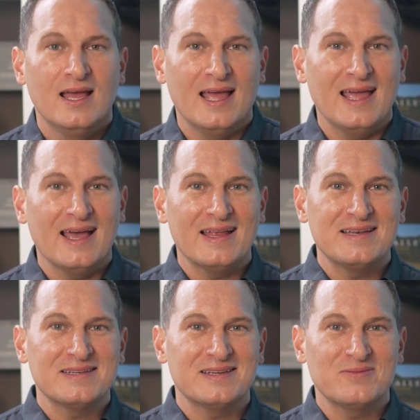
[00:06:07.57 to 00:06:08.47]

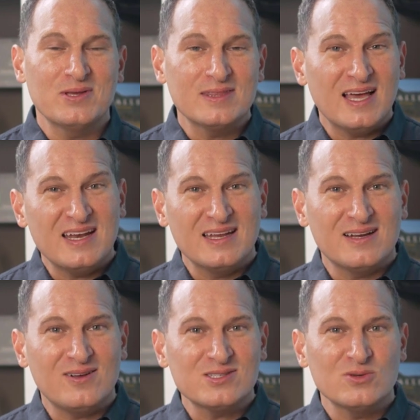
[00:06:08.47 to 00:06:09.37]
And with that, it
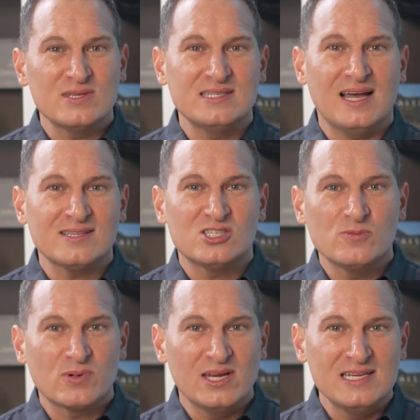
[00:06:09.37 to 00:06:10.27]
also is not
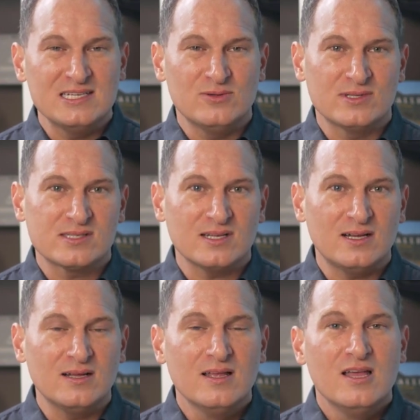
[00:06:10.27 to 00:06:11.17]
super easy to
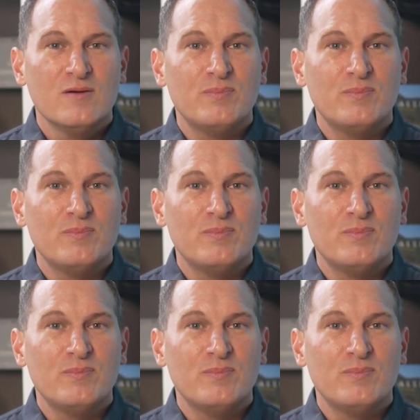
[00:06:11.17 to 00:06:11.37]
install.